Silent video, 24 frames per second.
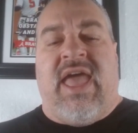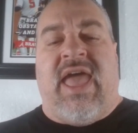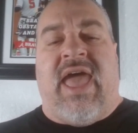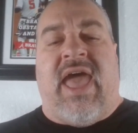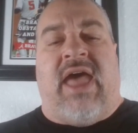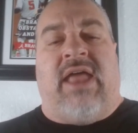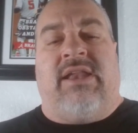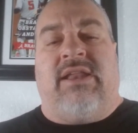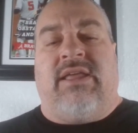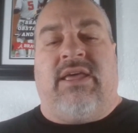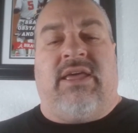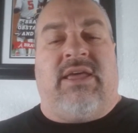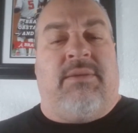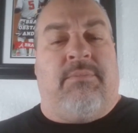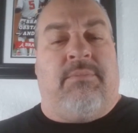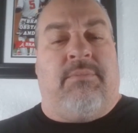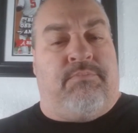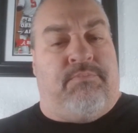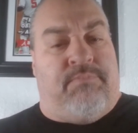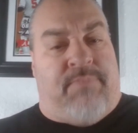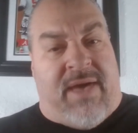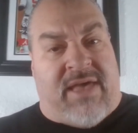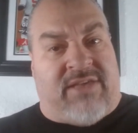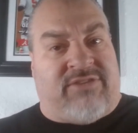And
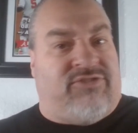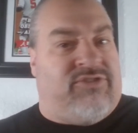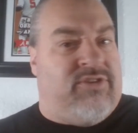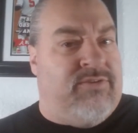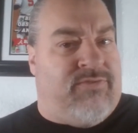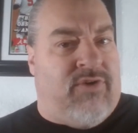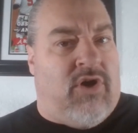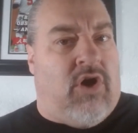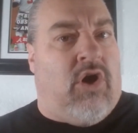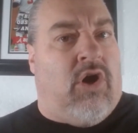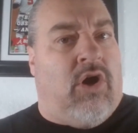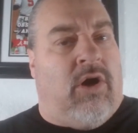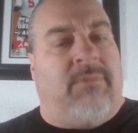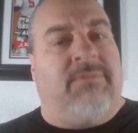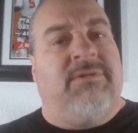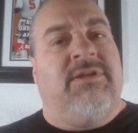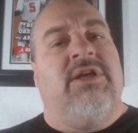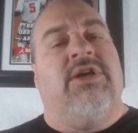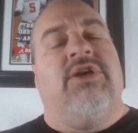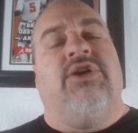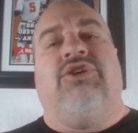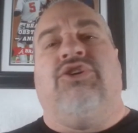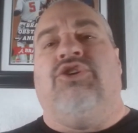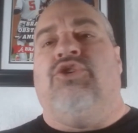best of all,
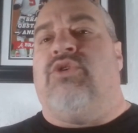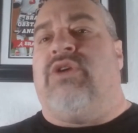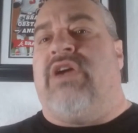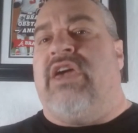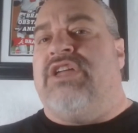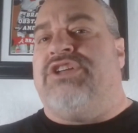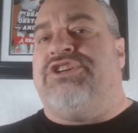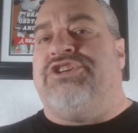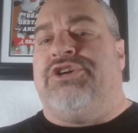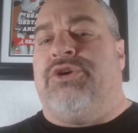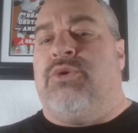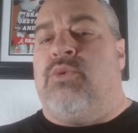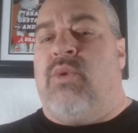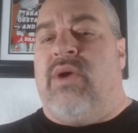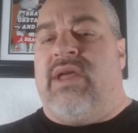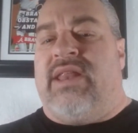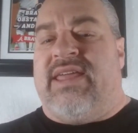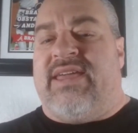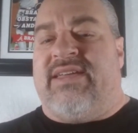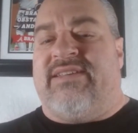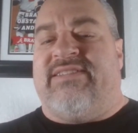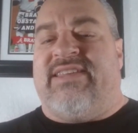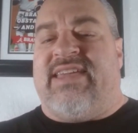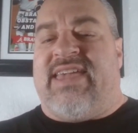you get your
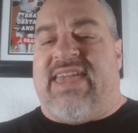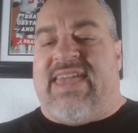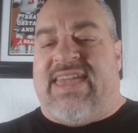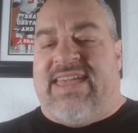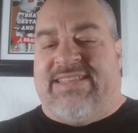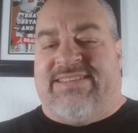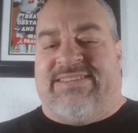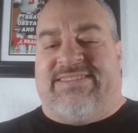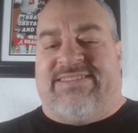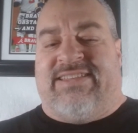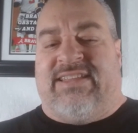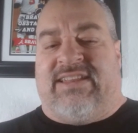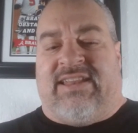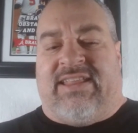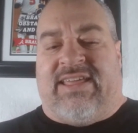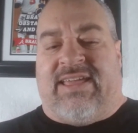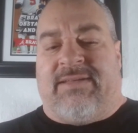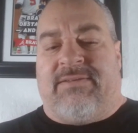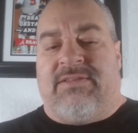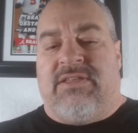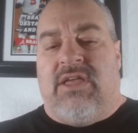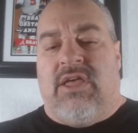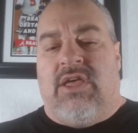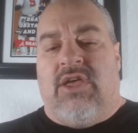winnings
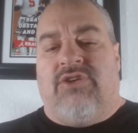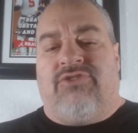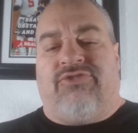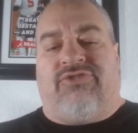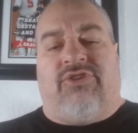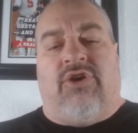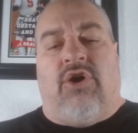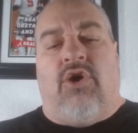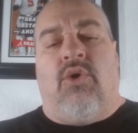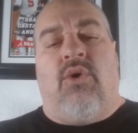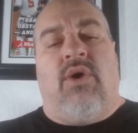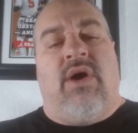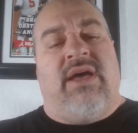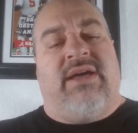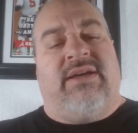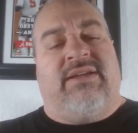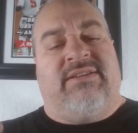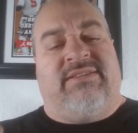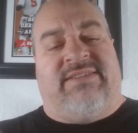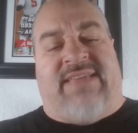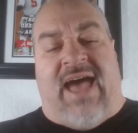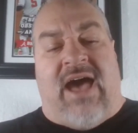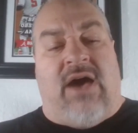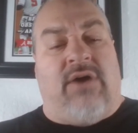instantly. So
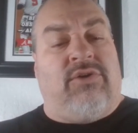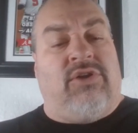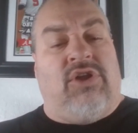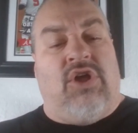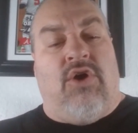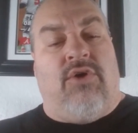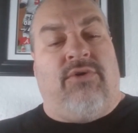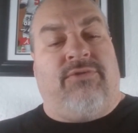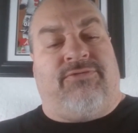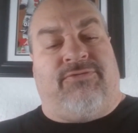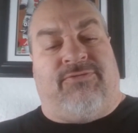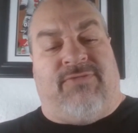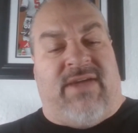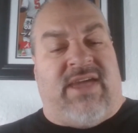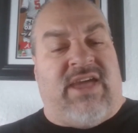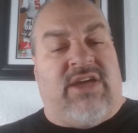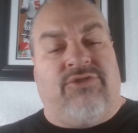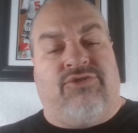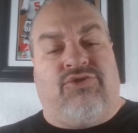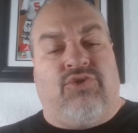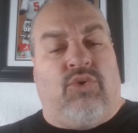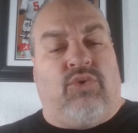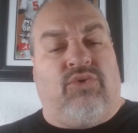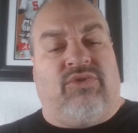download
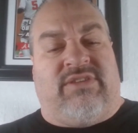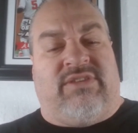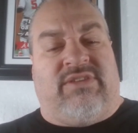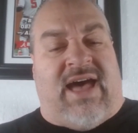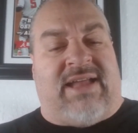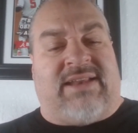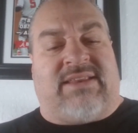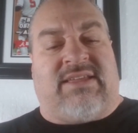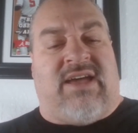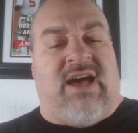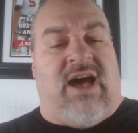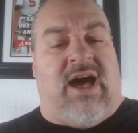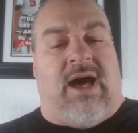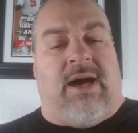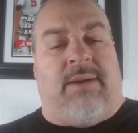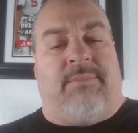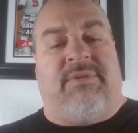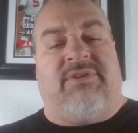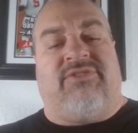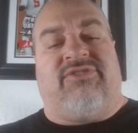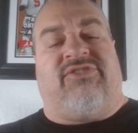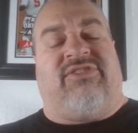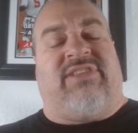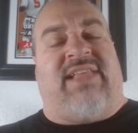
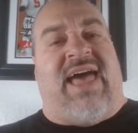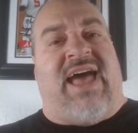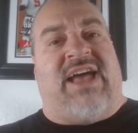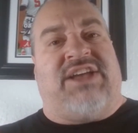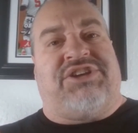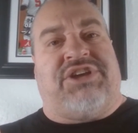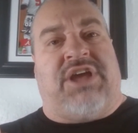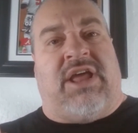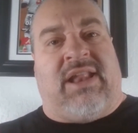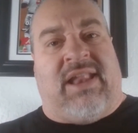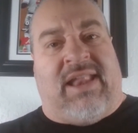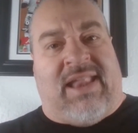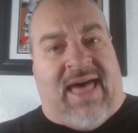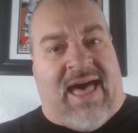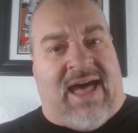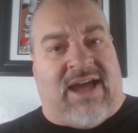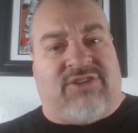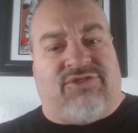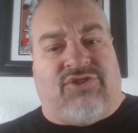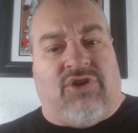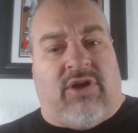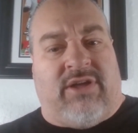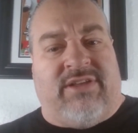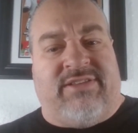
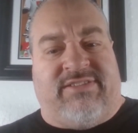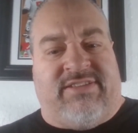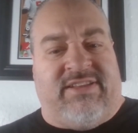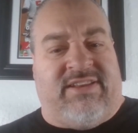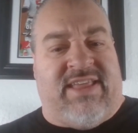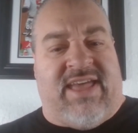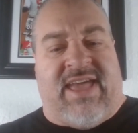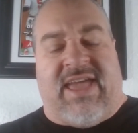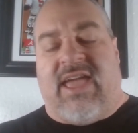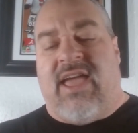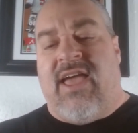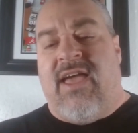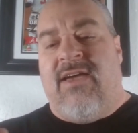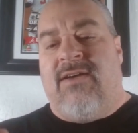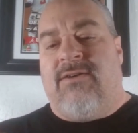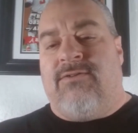FanDuel.com/lockedon today.